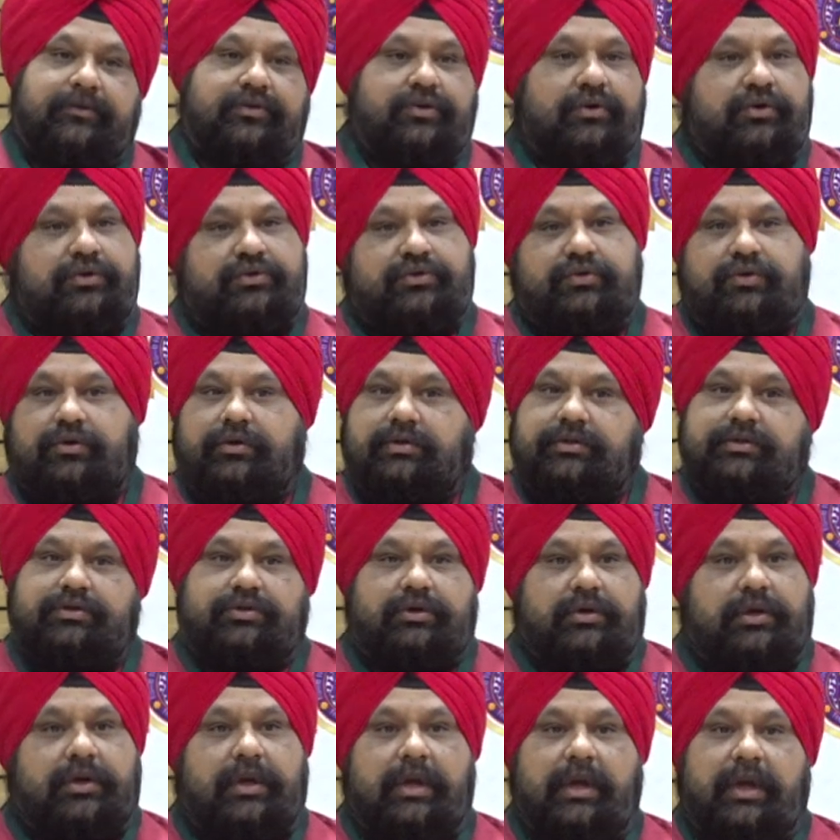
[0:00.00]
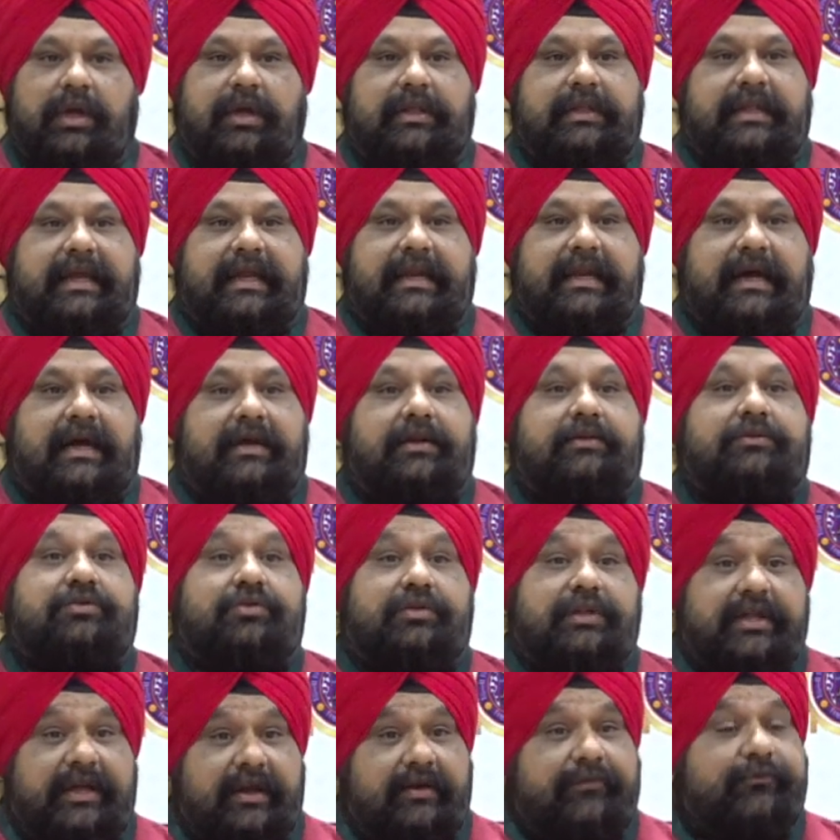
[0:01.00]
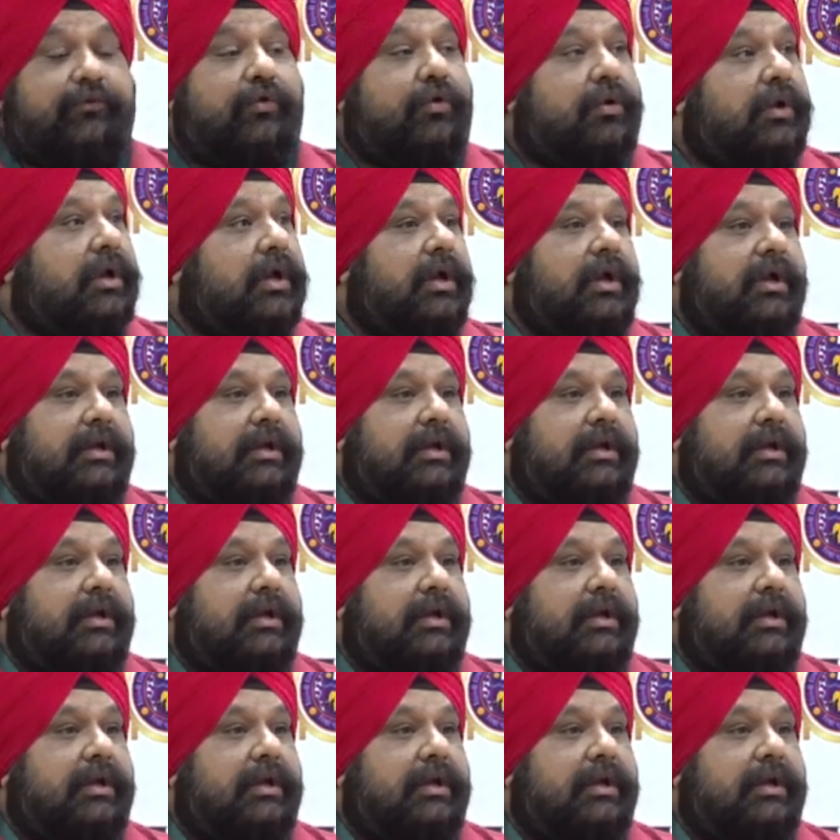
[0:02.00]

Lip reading: Sure. There are. So therefore,